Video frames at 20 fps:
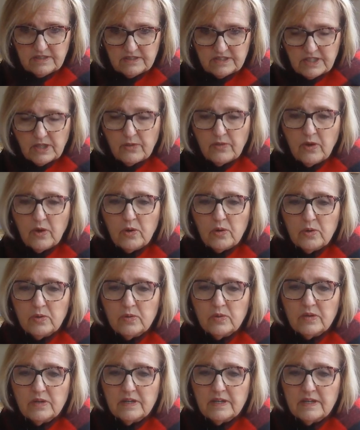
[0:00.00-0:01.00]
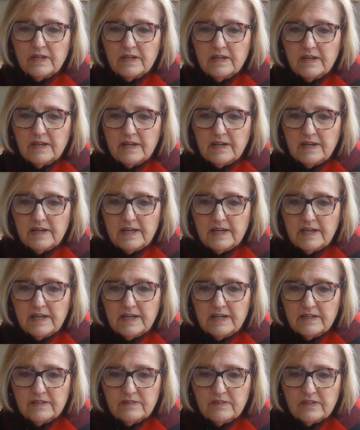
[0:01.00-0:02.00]
So though
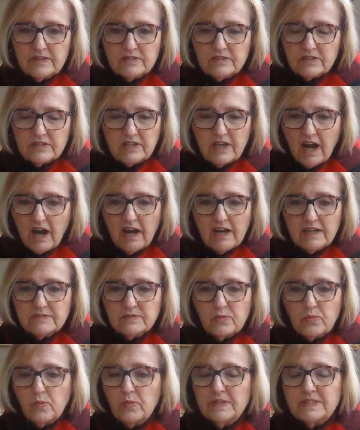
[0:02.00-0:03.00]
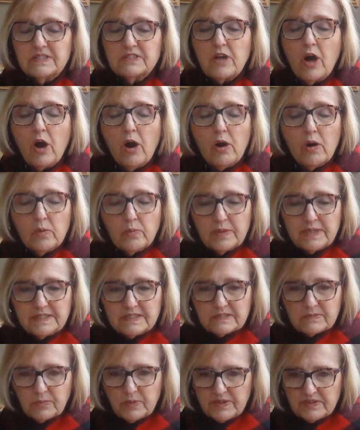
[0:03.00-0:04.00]
God was
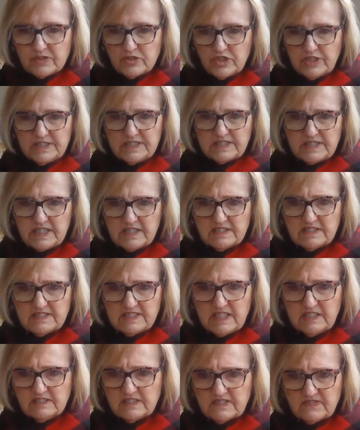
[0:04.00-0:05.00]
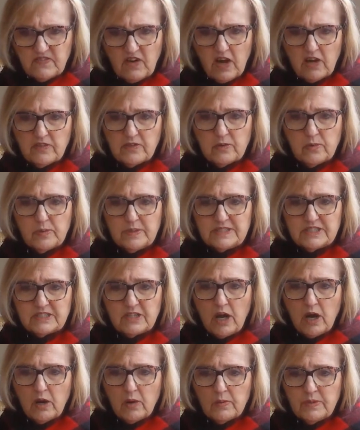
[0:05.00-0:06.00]
always with Jesus, his Father
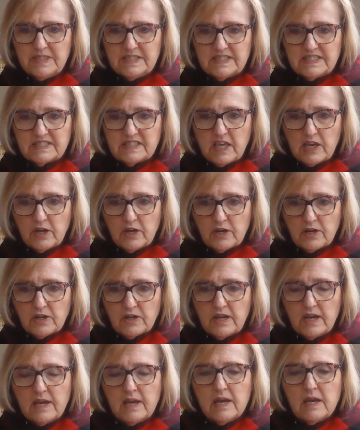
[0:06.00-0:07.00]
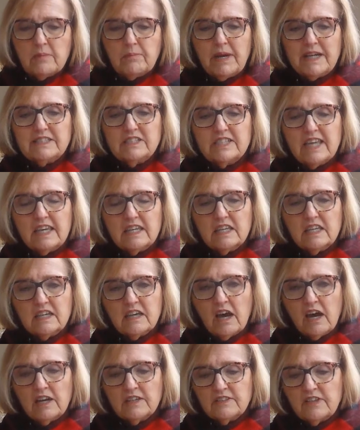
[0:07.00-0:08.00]
was always there, by
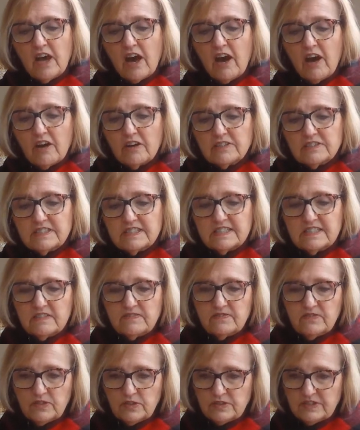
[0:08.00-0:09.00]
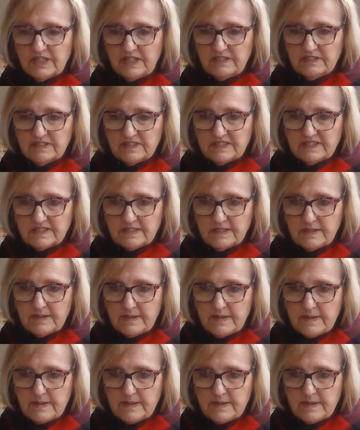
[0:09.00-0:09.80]
taking on our sinfulness,